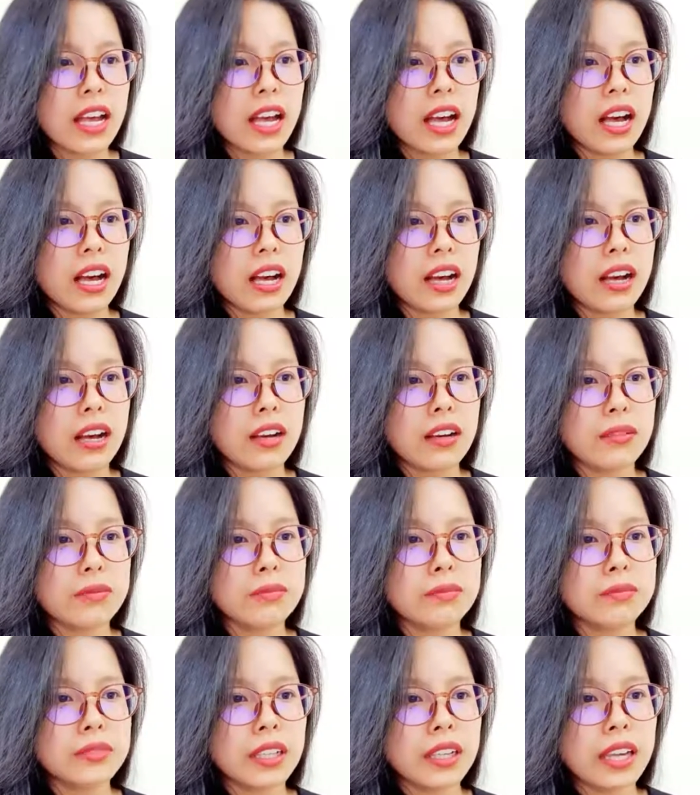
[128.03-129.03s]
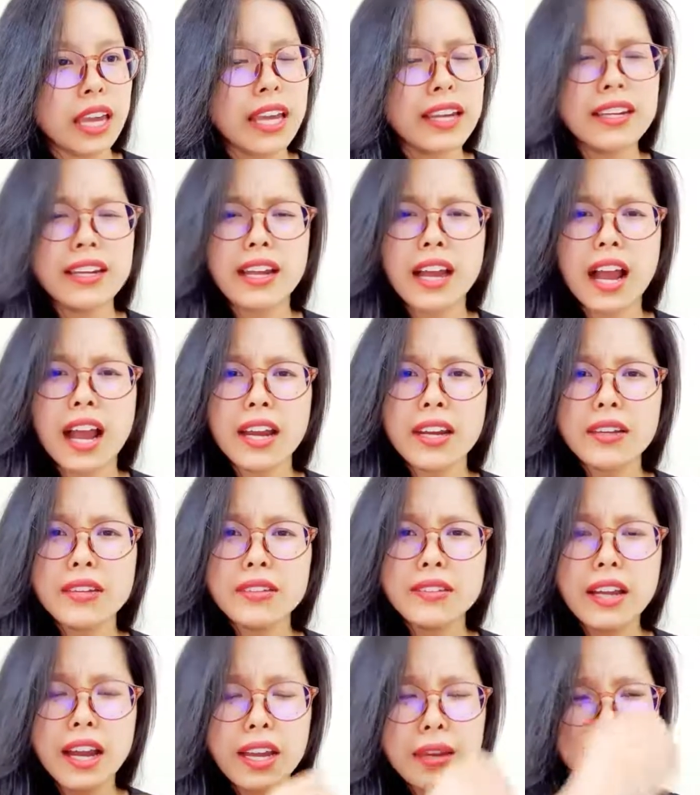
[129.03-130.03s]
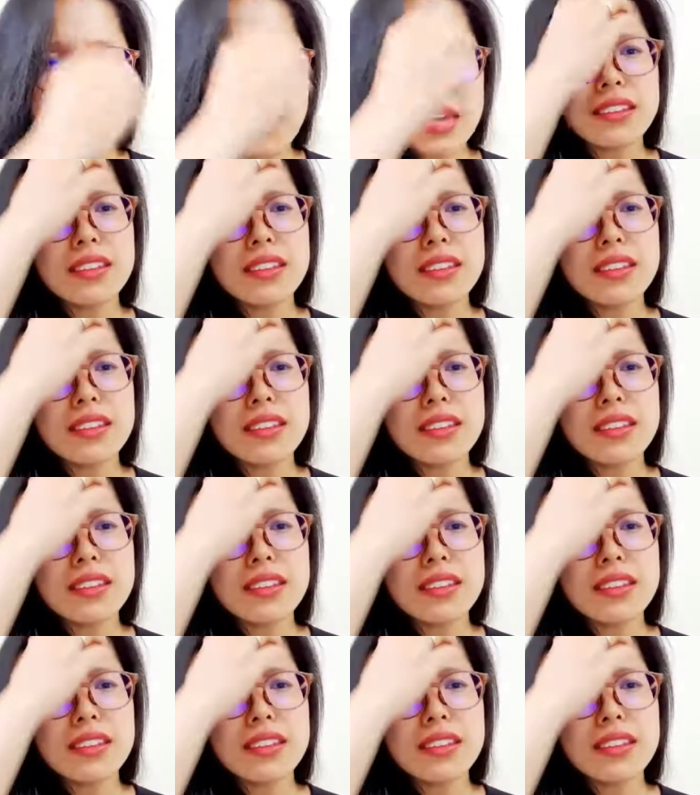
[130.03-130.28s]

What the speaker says: And I bet